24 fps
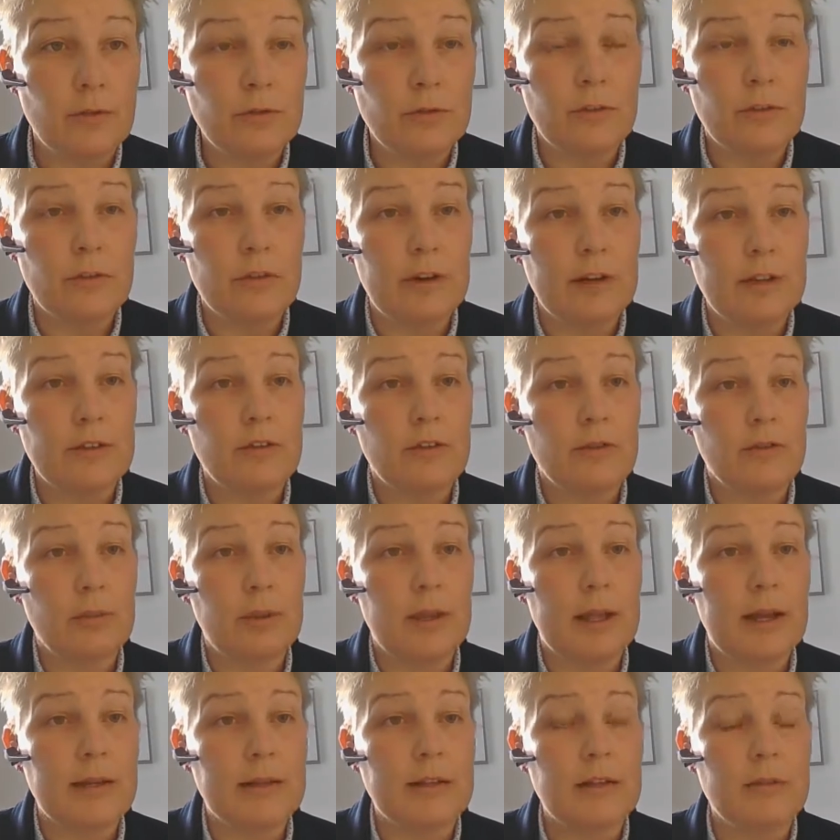So the original
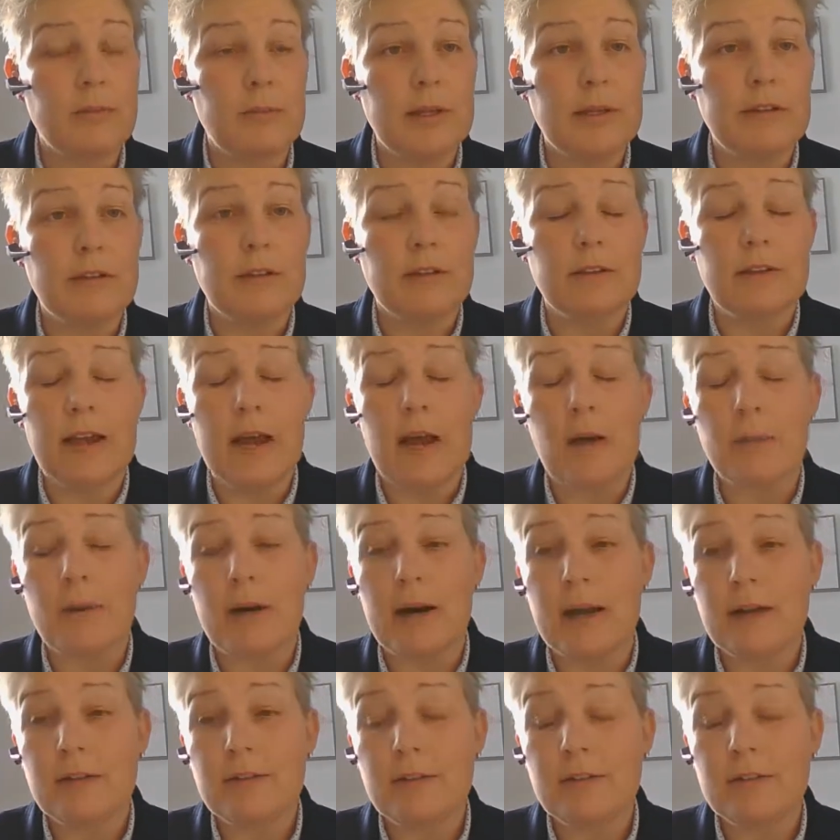plan had been that the
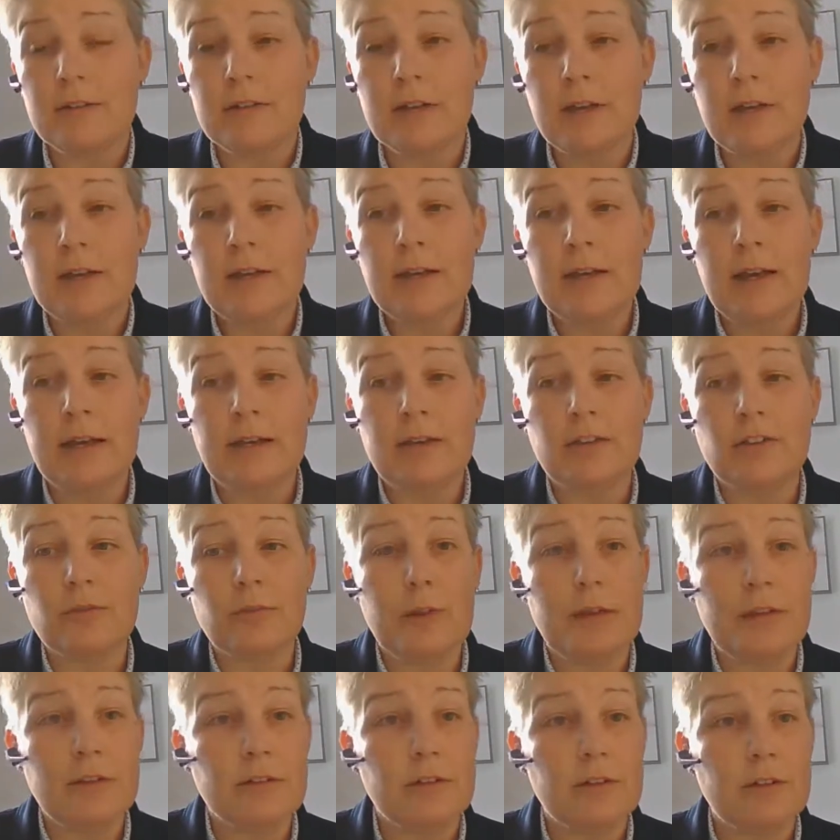apparatus and its
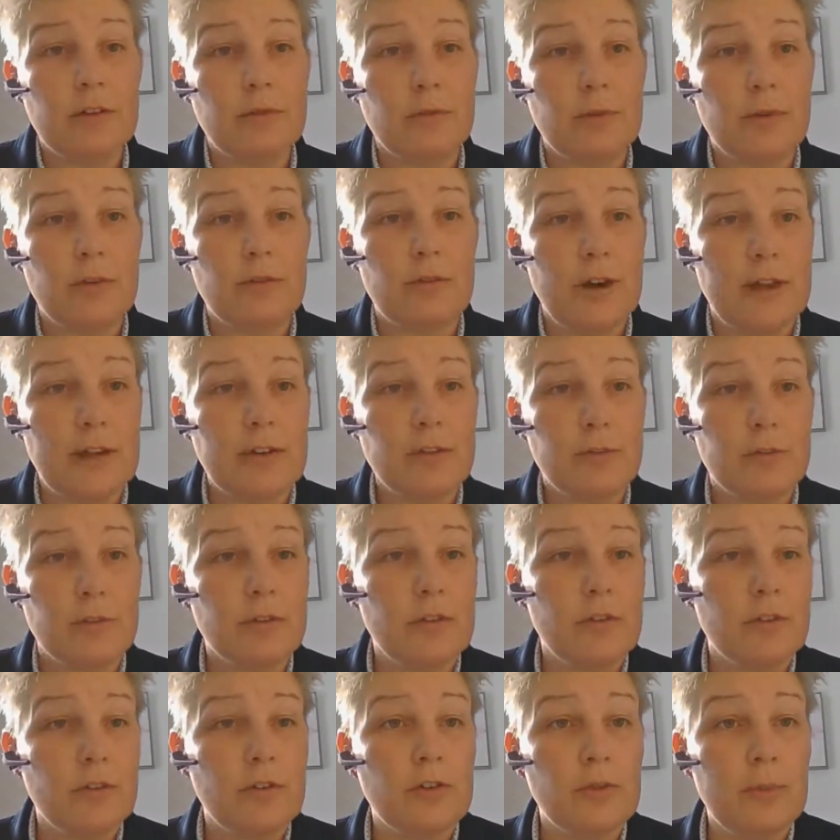maintenance would rest with
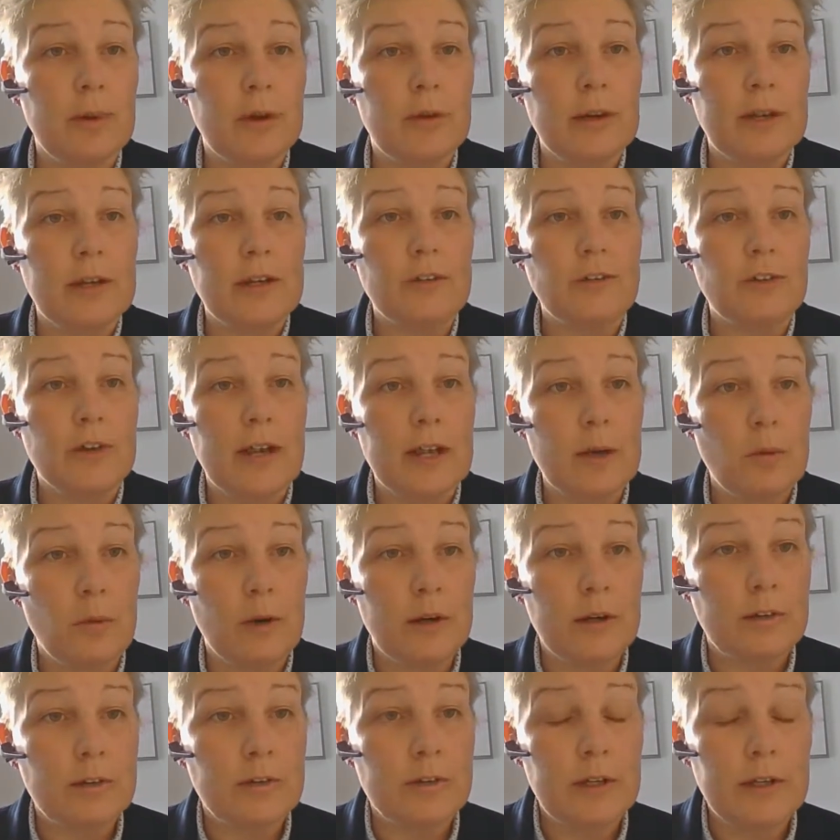Scottish Power Energy
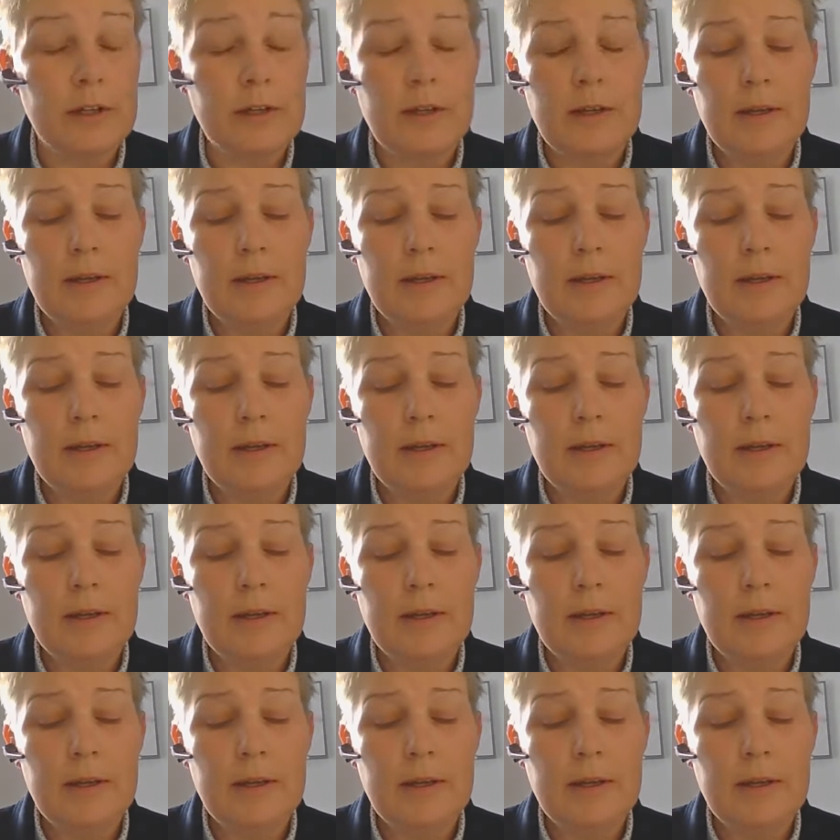Networks.